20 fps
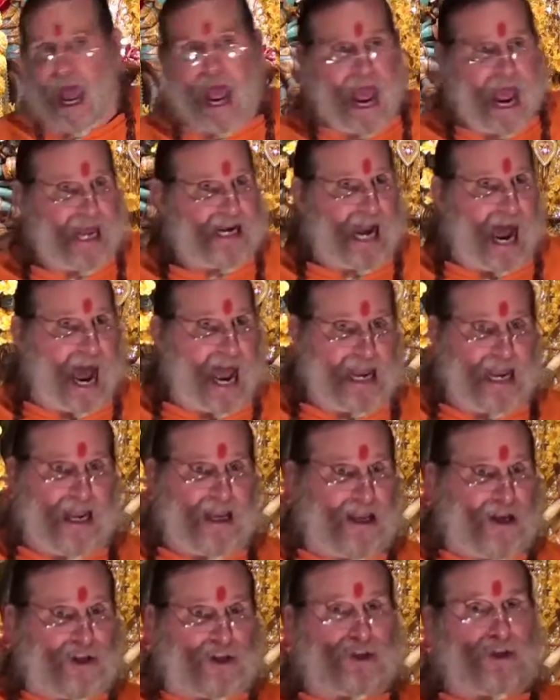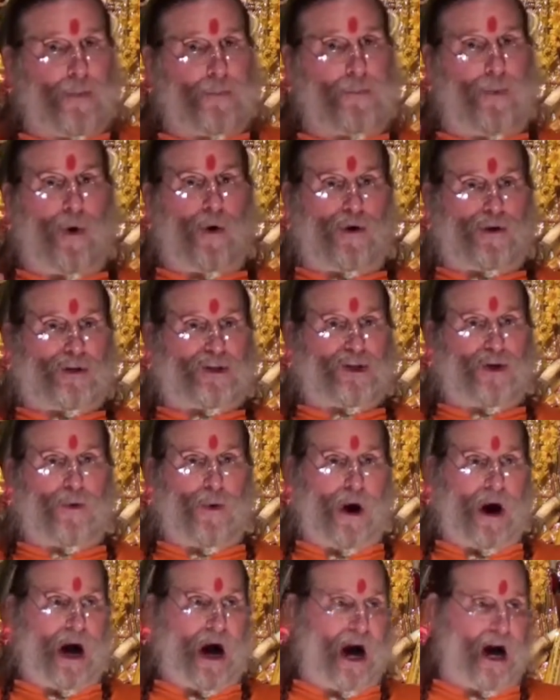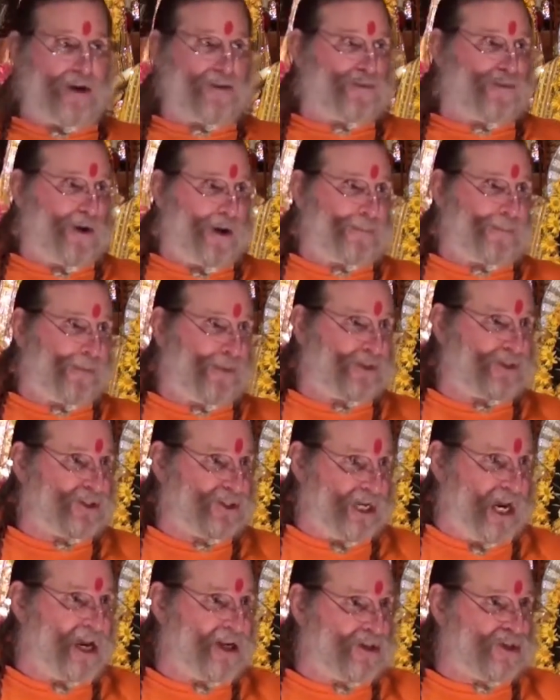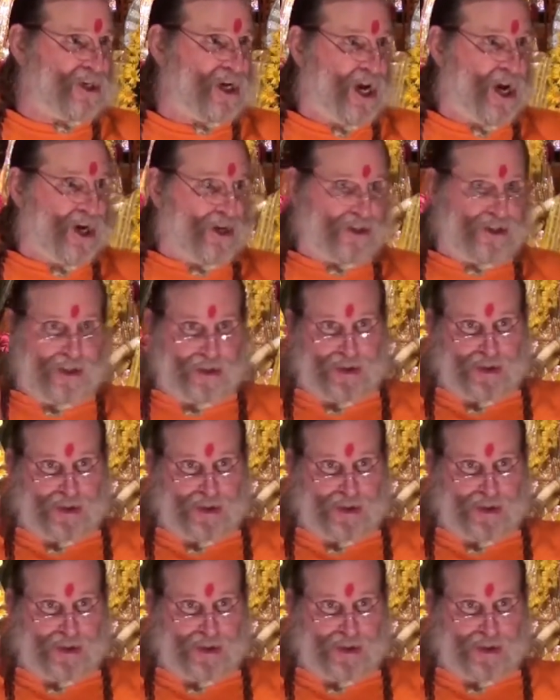and I support you 100% to